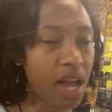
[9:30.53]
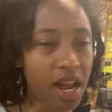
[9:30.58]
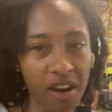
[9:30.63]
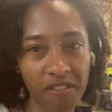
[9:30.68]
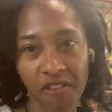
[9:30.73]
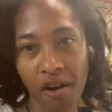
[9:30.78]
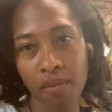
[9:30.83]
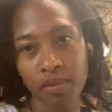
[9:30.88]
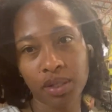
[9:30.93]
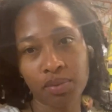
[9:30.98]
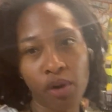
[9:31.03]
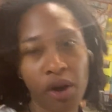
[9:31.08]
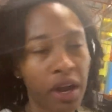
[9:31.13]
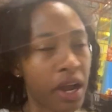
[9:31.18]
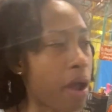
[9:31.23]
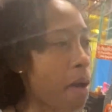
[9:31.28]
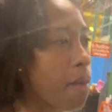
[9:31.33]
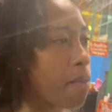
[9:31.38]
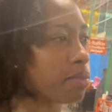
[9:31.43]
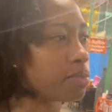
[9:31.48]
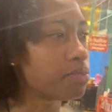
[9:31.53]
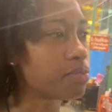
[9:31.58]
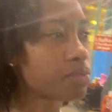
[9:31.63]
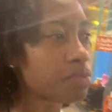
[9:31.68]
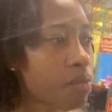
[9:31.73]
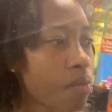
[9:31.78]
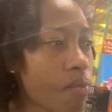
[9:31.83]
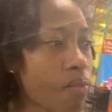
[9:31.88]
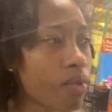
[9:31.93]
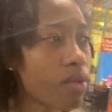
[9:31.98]
at the farmer's market
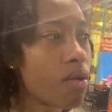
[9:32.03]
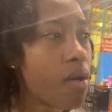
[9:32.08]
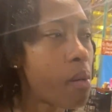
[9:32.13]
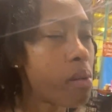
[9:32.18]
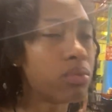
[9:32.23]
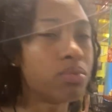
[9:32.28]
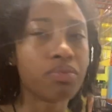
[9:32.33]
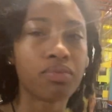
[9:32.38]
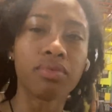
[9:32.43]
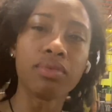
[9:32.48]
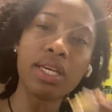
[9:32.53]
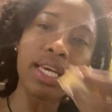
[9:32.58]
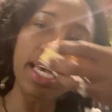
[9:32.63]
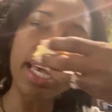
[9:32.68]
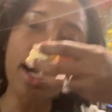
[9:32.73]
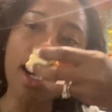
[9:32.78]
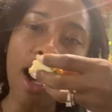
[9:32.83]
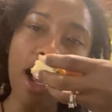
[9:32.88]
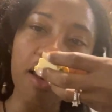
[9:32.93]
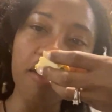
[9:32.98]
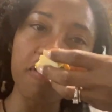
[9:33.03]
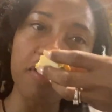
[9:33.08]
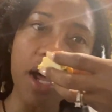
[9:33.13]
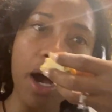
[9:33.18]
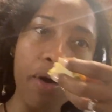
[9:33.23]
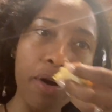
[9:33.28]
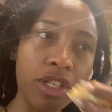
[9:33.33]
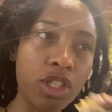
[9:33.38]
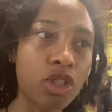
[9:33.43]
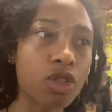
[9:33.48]
eating
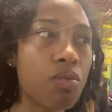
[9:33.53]
cauliflowers.